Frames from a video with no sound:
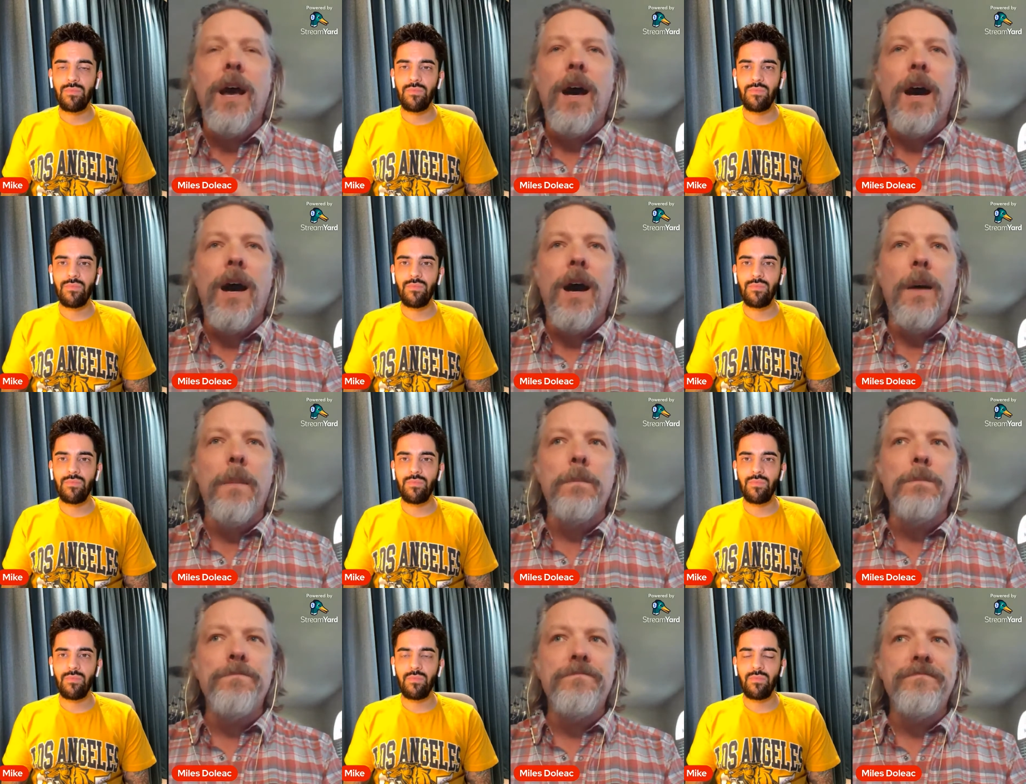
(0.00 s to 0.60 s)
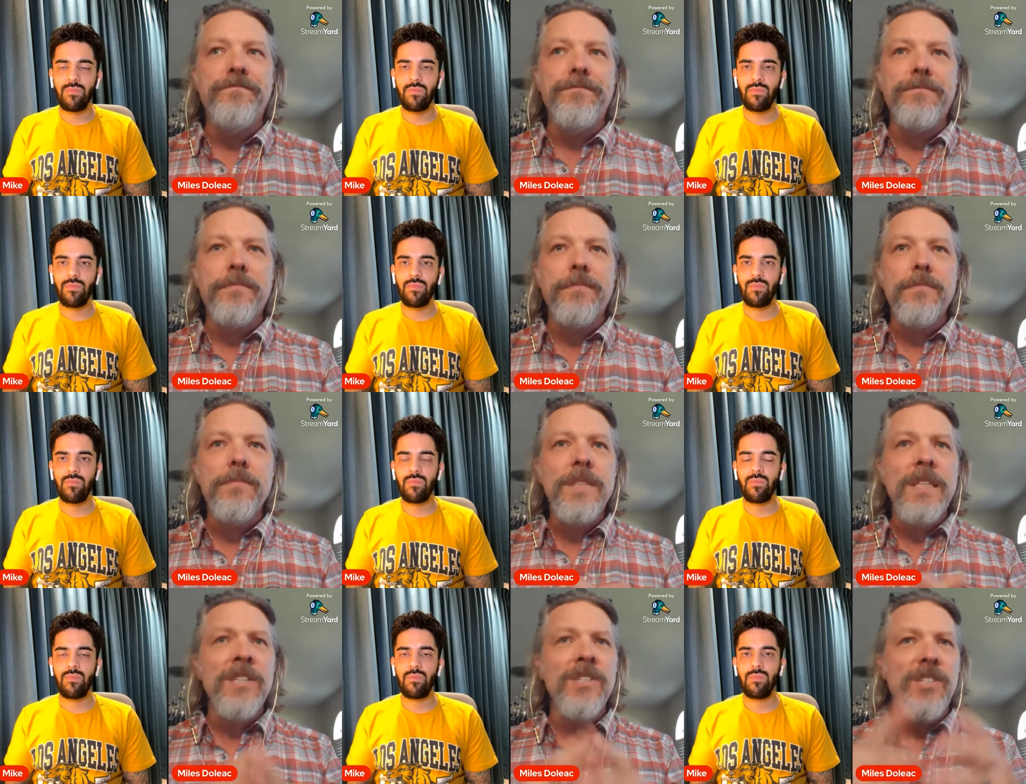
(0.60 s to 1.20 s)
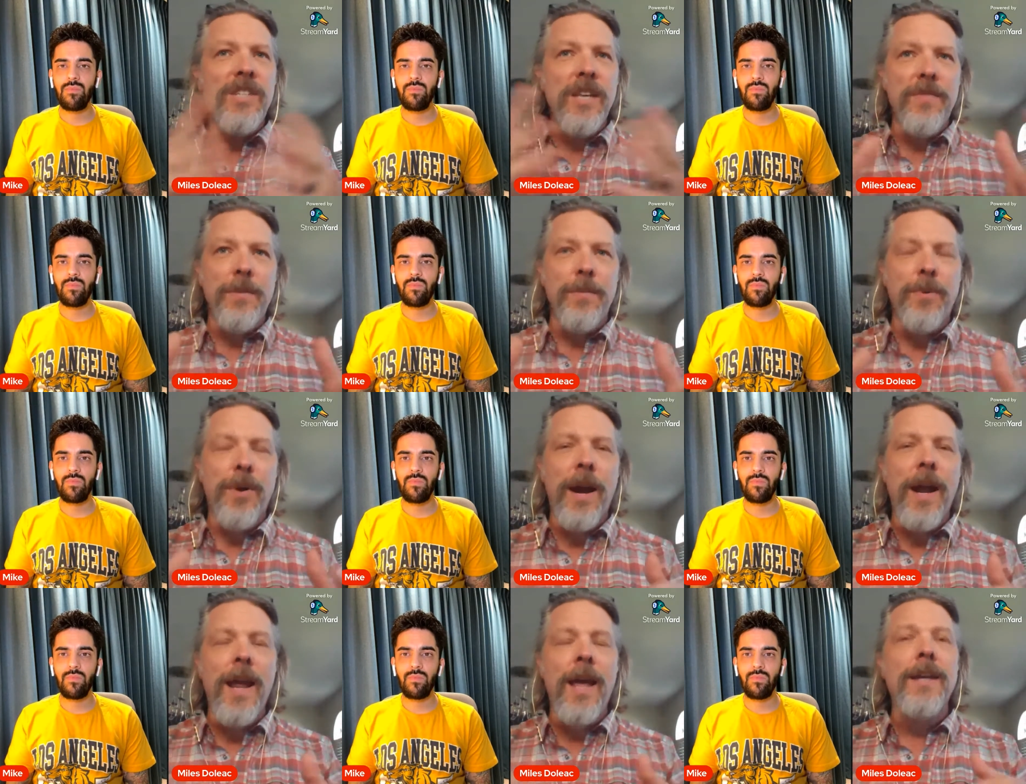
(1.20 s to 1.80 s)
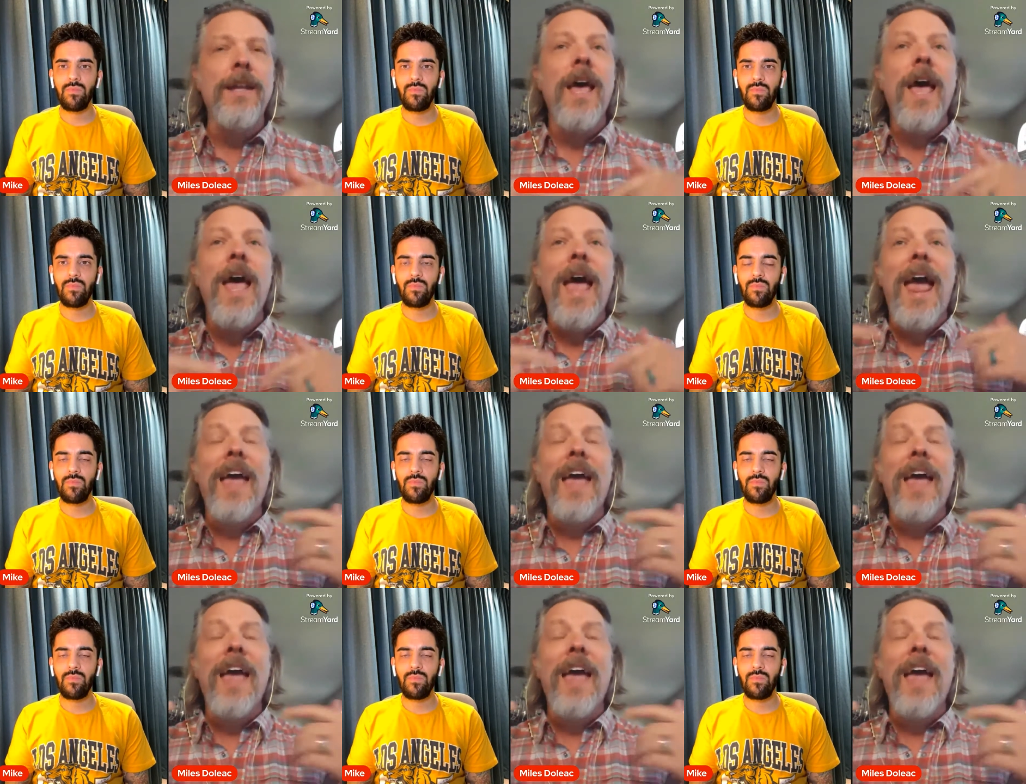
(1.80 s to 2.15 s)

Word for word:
Speaker 1: Um, Stephen Brand,